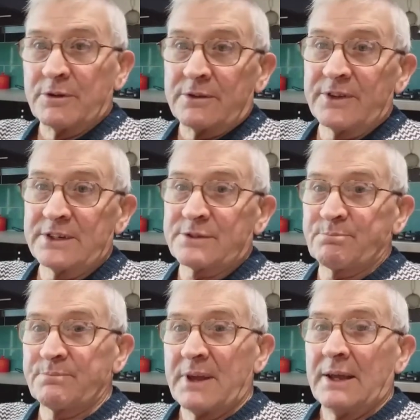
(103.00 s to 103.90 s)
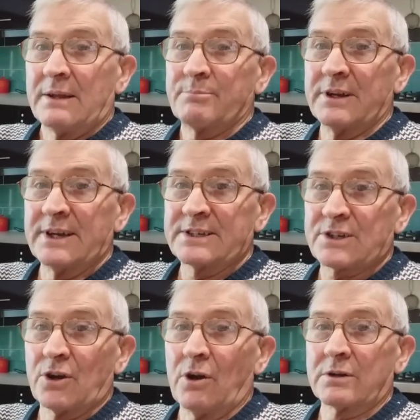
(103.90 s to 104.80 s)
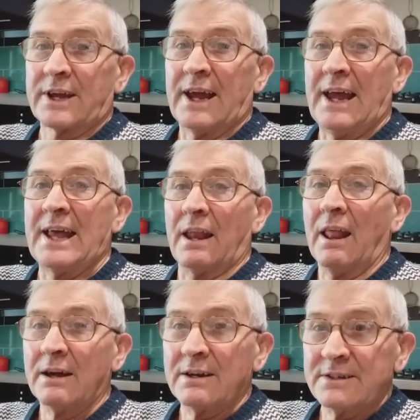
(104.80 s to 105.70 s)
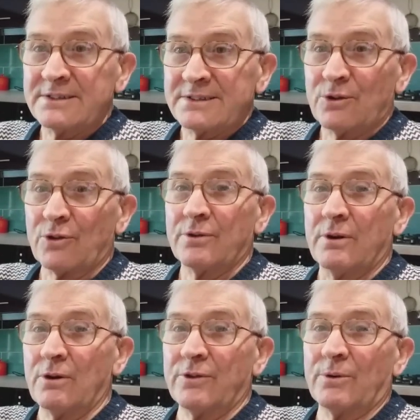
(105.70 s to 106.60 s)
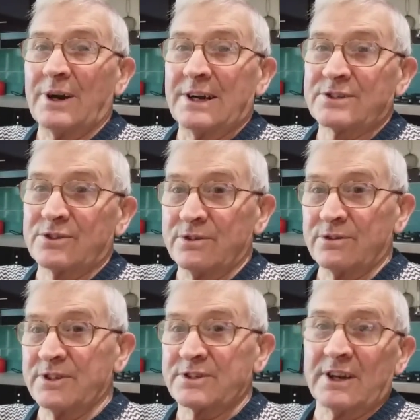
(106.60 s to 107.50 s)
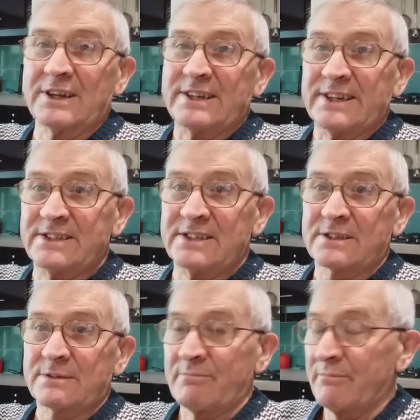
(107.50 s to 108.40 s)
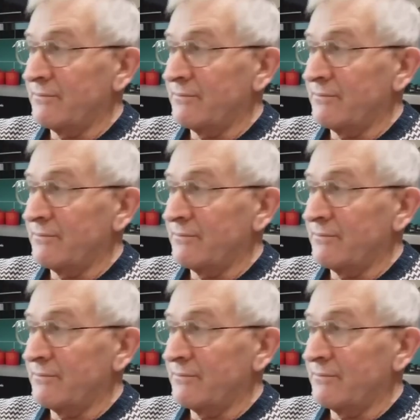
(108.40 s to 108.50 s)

But this place called Hell, otherwise known as Leeds,